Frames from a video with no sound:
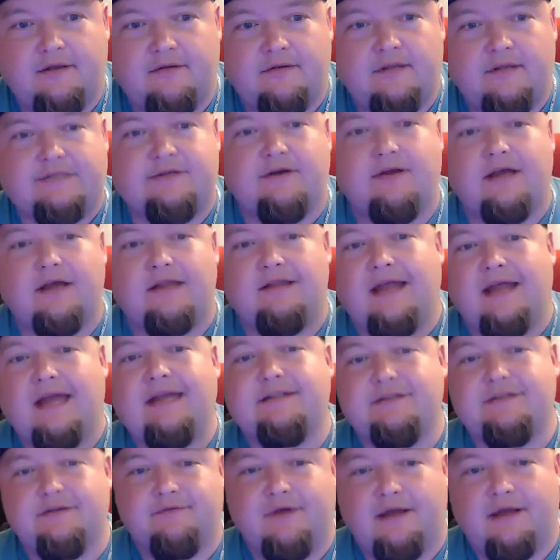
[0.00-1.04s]
That's all I like
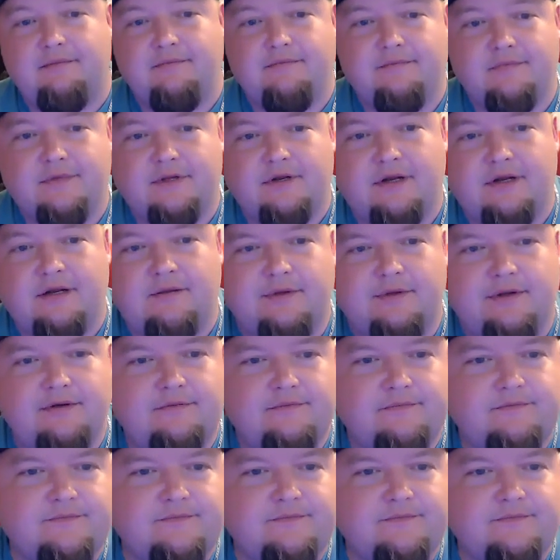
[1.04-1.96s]
to be. You know what I mean?